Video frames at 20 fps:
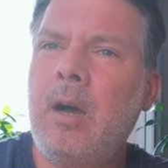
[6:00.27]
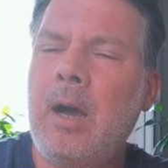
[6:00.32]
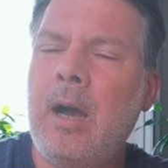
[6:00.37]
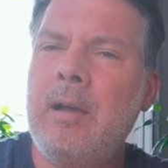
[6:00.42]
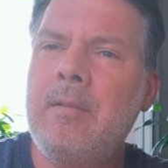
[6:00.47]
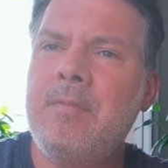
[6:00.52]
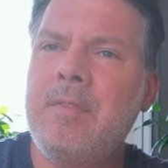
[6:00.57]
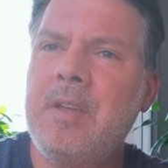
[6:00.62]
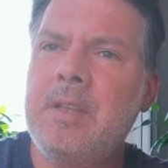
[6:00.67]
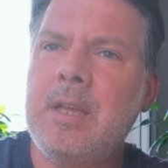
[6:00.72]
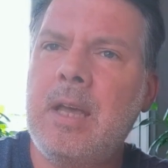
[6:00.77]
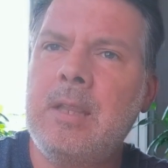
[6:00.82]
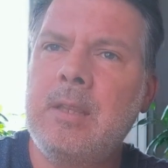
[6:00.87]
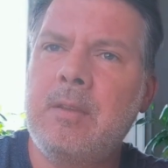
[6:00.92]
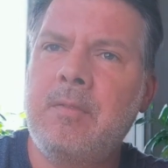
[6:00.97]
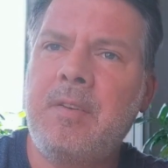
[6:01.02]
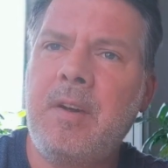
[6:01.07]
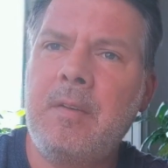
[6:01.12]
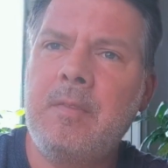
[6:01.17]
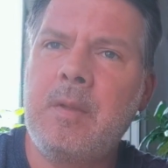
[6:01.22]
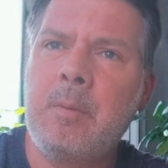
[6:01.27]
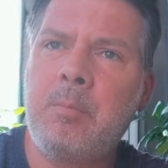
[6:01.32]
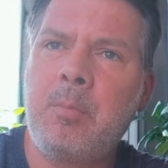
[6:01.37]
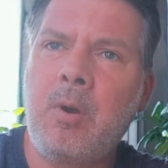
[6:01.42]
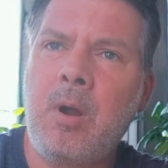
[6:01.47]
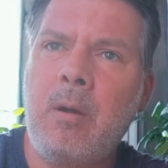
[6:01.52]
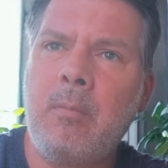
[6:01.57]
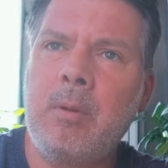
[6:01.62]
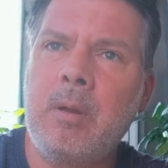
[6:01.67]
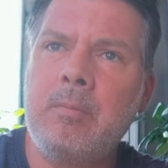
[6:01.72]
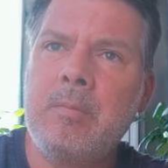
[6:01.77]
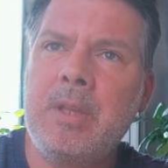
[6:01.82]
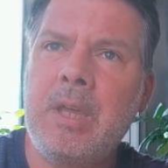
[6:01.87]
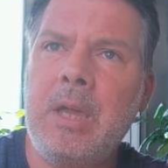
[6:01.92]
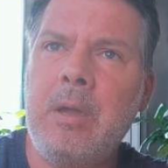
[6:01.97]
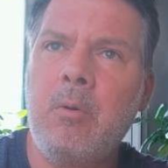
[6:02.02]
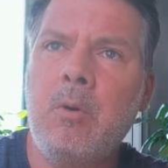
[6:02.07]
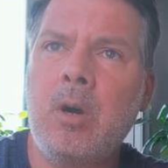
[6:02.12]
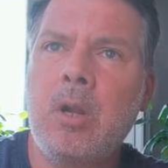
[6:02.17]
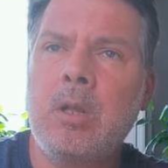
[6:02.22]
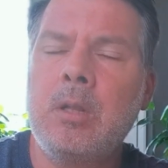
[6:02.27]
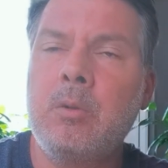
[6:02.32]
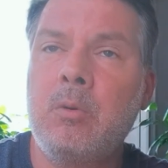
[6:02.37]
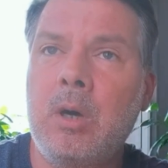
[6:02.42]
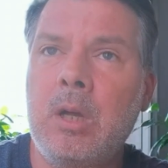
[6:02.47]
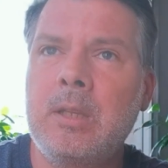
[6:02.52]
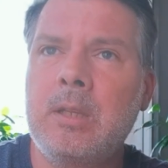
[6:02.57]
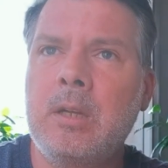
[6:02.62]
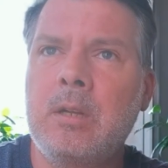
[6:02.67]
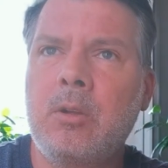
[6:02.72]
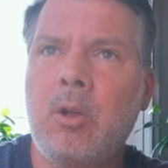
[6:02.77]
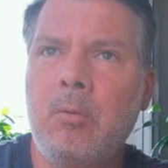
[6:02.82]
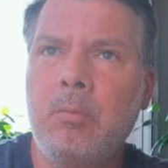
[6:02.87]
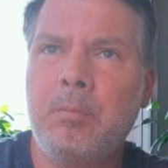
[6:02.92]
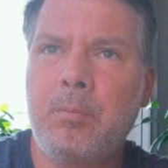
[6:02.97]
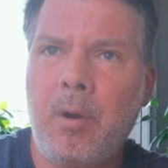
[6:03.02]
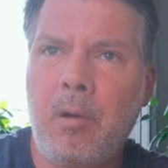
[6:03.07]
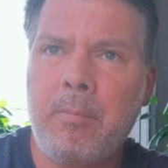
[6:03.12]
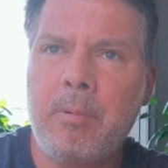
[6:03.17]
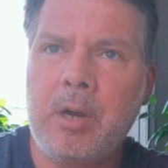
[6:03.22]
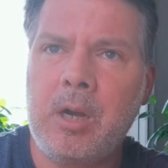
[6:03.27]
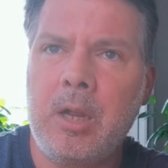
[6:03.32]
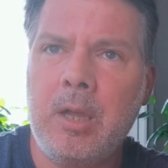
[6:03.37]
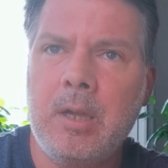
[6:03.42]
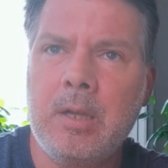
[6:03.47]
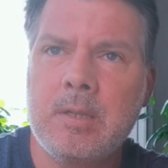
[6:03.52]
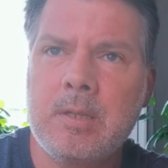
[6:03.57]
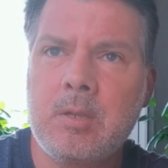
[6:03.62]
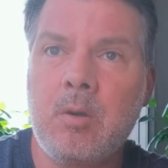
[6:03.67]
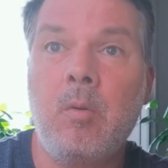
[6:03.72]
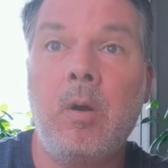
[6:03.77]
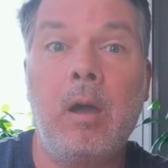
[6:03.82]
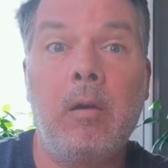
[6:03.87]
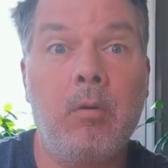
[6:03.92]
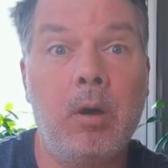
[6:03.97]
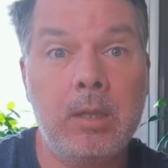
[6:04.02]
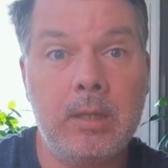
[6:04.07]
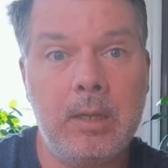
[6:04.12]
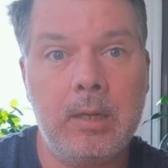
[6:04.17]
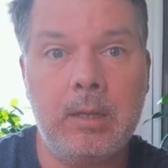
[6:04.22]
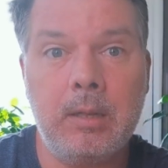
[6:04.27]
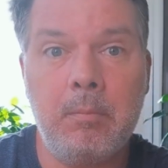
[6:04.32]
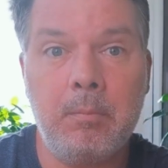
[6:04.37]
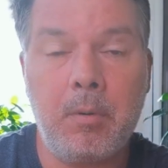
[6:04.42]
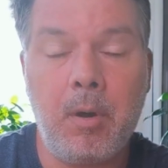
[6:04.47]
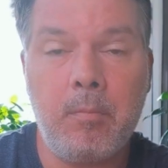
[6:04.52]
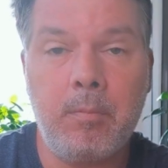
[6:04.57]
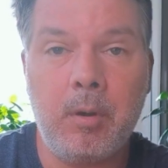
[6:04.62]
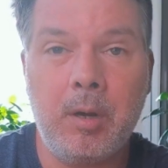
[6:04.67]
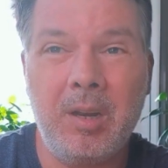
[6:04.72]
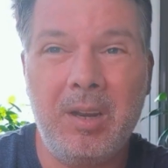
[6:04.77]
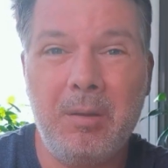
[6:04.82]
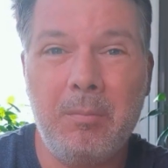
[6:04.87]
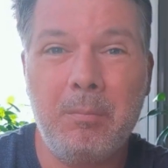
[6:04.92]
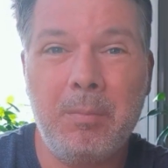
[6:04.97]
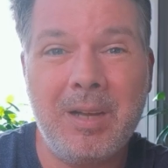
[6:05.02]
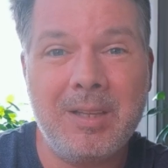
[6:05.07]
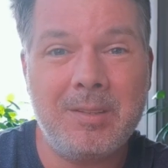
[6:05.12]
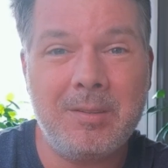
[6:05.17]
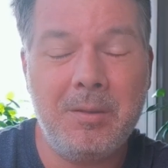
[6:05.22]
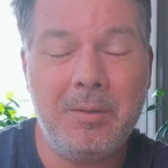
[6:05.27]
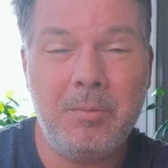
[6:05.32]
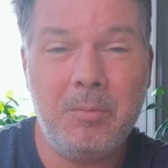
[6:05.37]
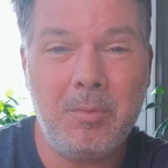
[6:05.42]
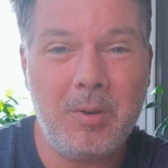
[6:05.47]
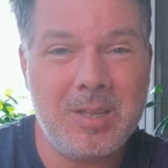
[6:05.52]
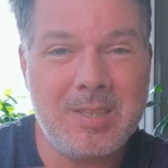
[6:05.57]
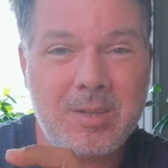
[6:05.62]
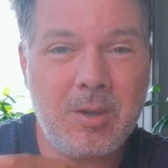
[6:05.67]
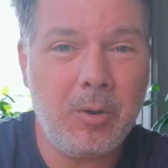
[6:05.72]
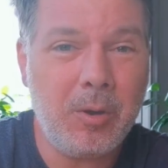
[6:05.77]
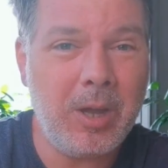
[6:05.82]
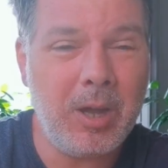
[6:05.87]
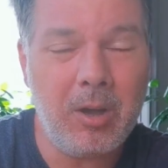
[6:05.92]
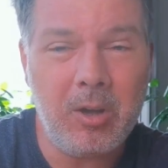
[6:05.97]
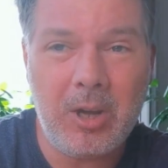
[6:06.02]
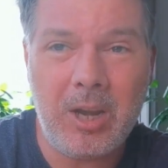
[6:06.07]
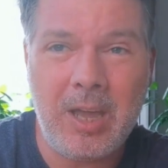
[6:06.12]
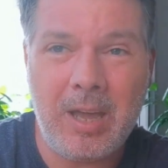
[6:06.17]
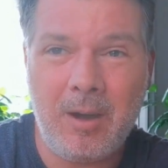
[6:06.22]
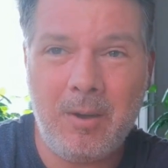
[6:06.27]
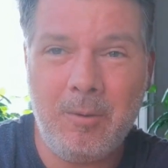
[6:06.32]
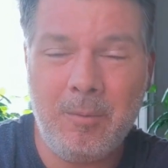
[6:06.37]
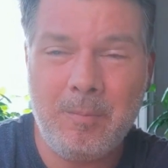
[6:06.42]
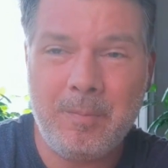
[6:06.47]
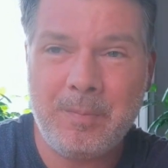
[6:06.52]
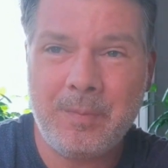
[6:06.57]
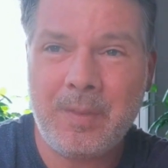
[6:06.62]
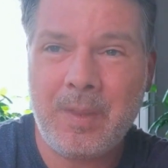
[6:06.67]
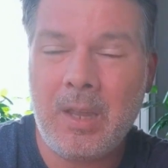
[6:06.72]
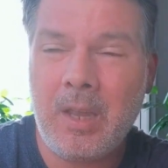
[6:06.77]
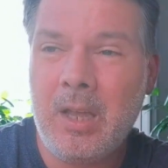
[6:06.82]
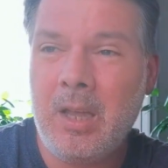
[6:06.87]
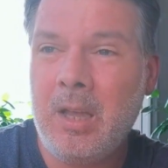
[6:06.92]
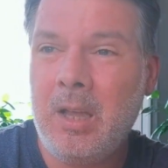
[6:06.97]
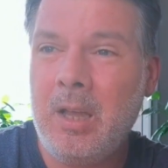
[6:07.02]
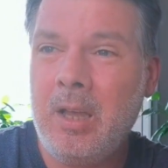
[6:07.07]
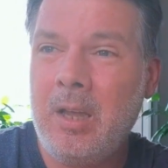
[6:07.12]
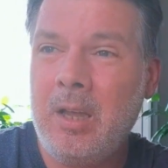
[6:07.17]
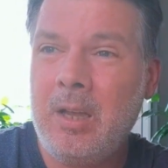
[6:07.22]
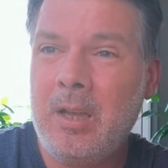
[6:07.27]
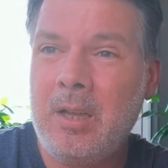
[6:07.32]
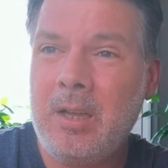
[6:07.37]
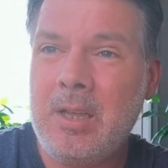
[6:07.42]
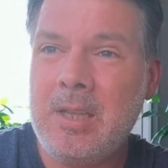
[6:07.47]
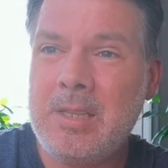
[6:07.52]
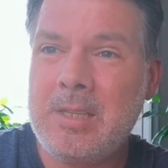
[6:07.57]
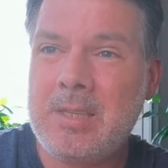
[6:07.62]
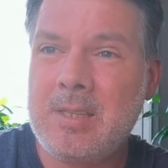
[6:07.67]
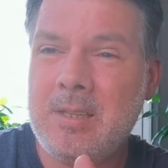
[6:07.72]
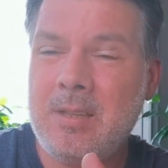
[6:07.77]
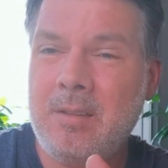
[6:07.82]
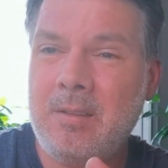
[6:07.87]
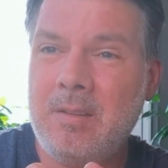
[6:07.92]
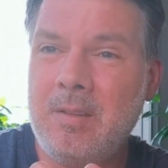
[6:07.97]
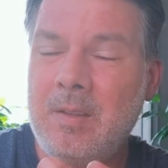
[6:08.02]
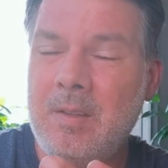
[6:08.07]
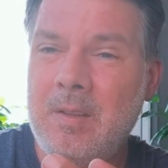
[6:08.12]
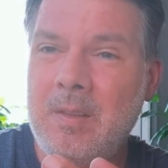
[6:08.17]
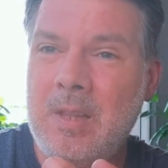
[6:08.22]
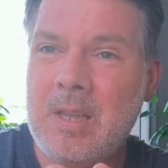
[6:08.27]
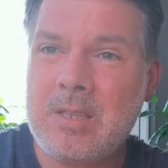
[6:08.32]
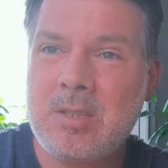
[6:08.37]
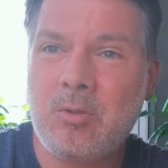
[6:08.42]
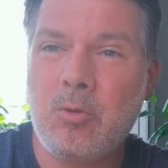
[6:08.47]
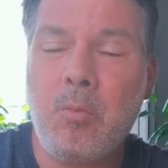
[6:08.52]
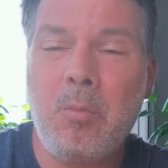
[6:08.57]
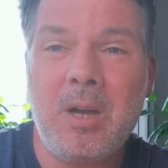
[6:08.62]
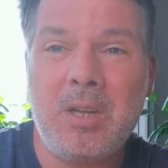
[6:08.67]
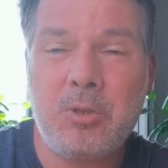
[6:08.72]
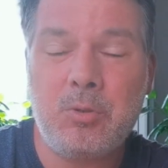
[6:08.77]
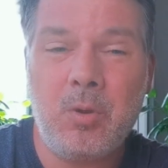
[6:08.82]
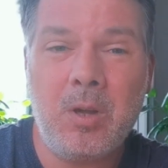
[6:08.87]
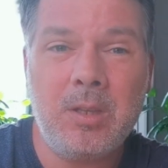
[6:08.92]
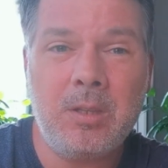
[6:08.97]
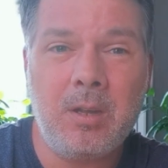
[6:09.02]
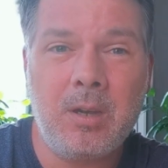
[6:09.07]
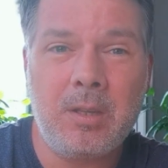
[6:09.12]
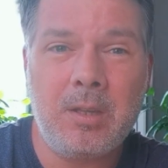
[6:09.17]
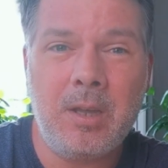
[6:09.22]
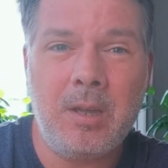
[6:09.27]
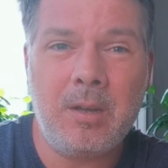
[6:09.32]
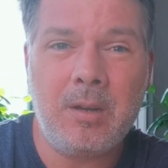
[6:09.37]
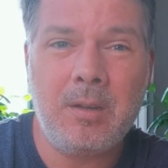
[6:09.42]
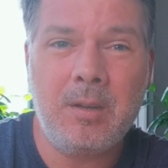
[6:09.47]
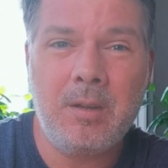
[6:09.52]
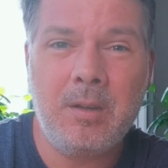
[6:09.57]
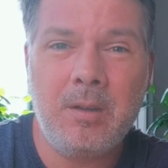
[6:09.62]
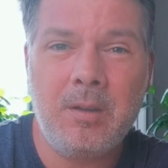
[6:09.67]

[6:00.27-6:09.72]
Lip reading: I identified the problem. They weren't watered properly, so I watered them properly. But what's going on now is there's too much water there,